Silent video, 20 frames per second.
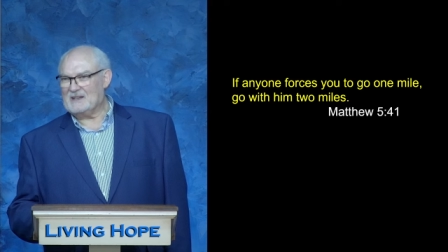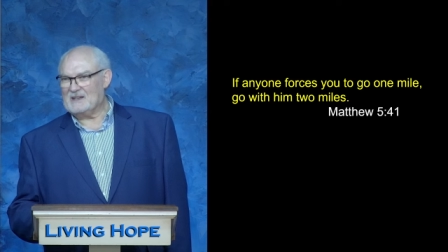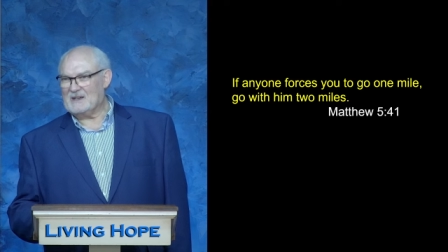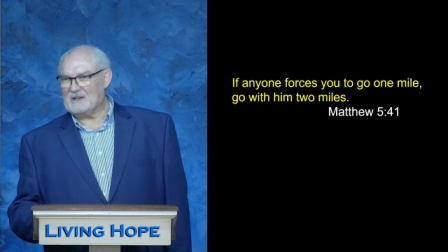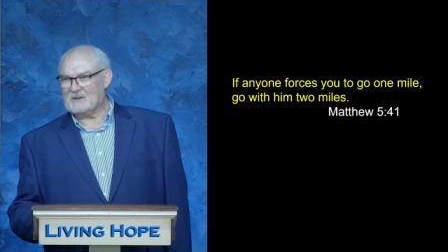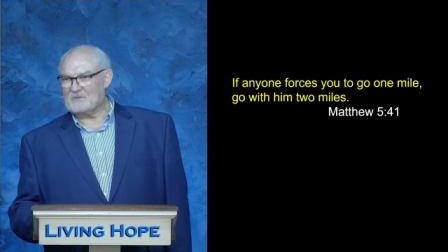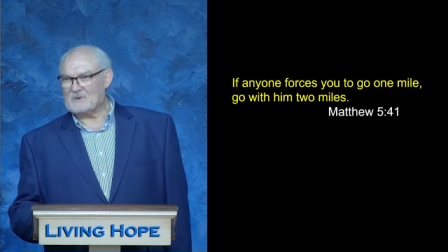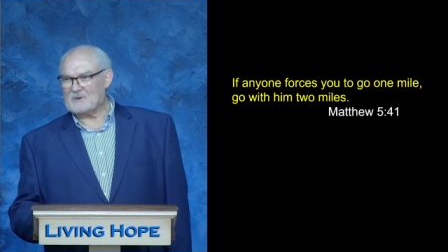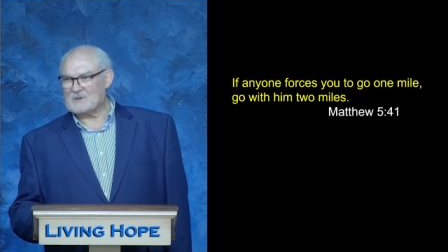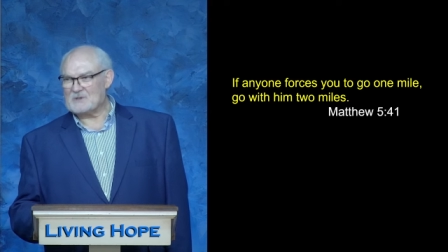
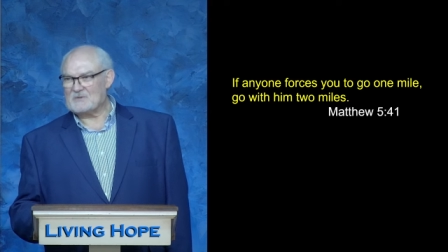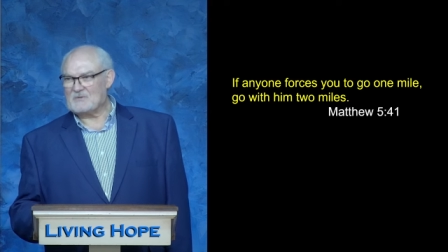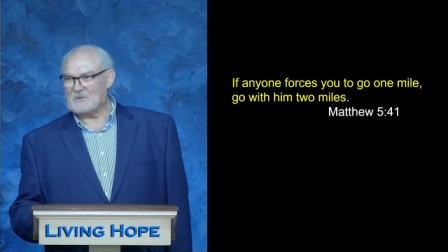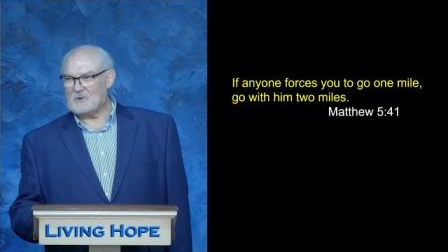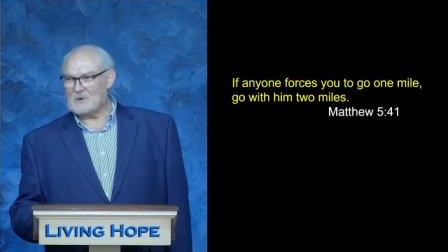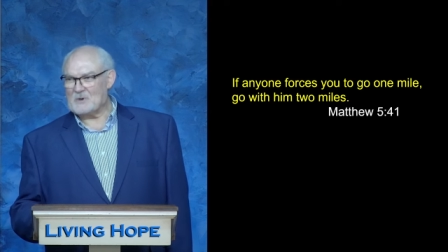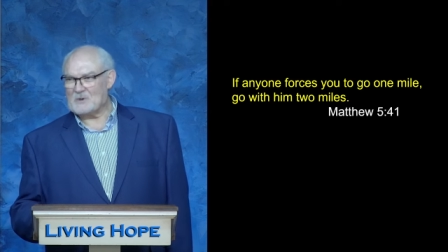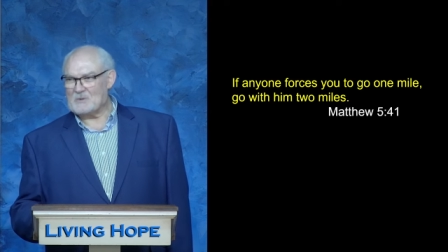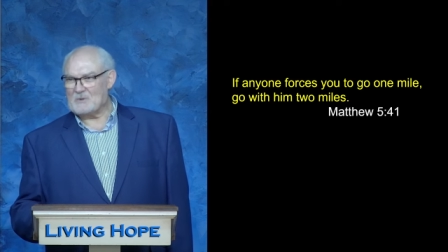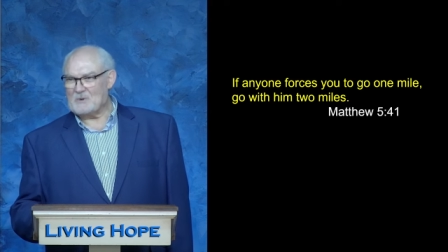and verse
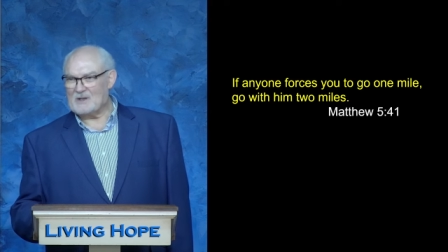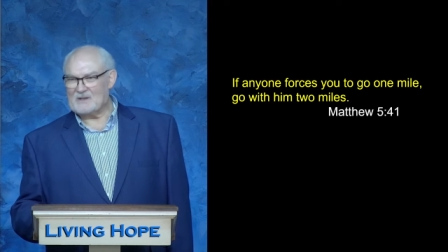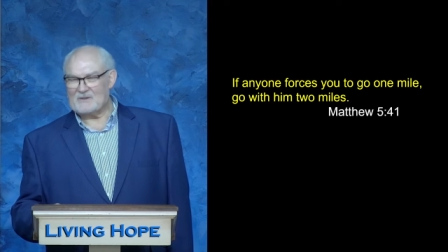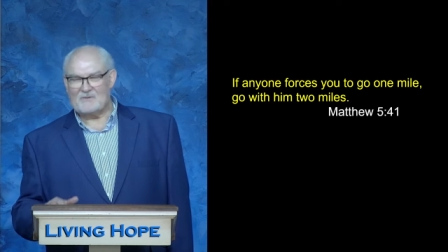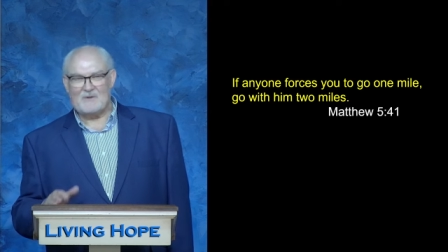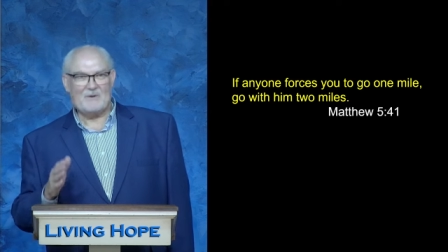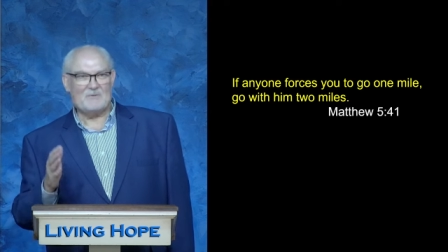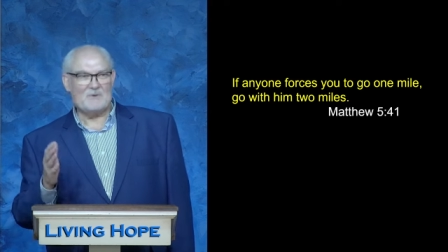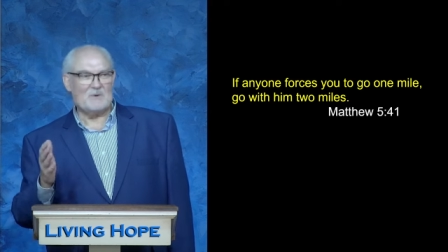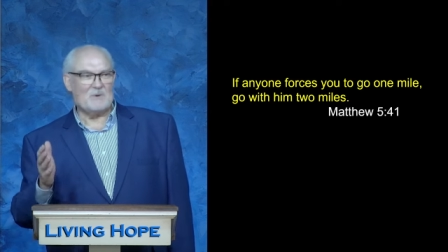41. Have
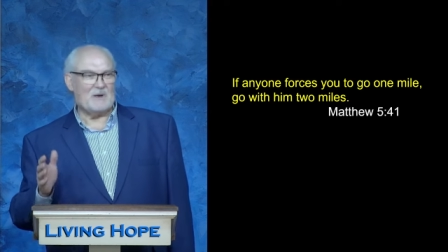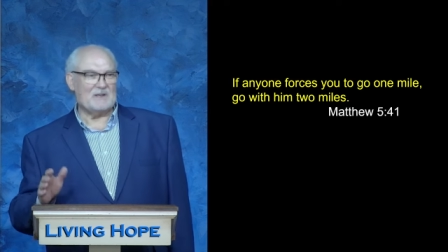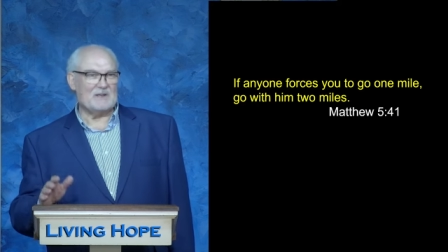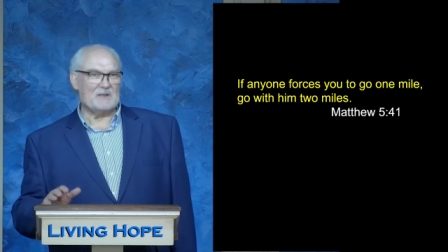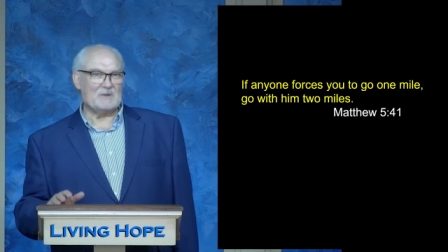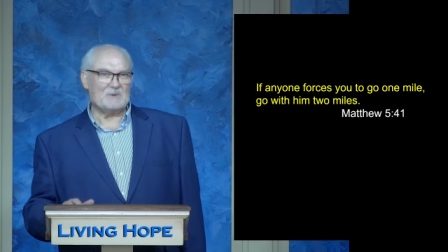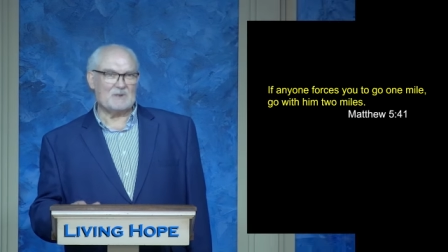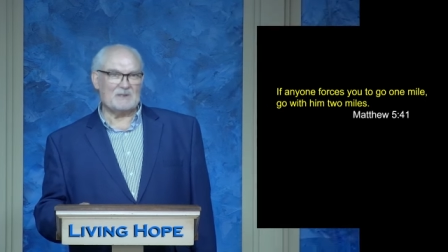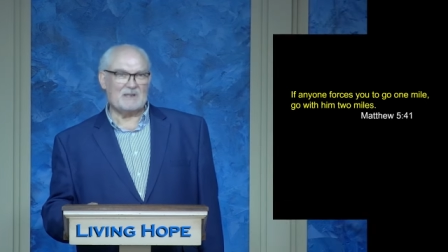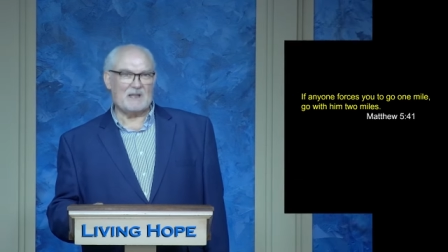you ever
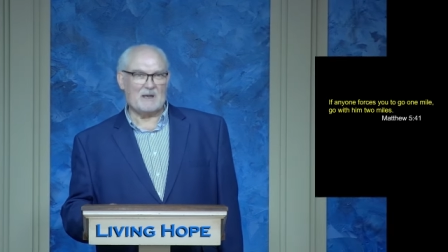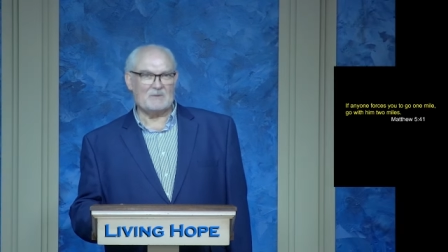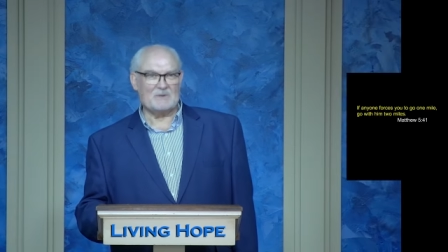wondered what that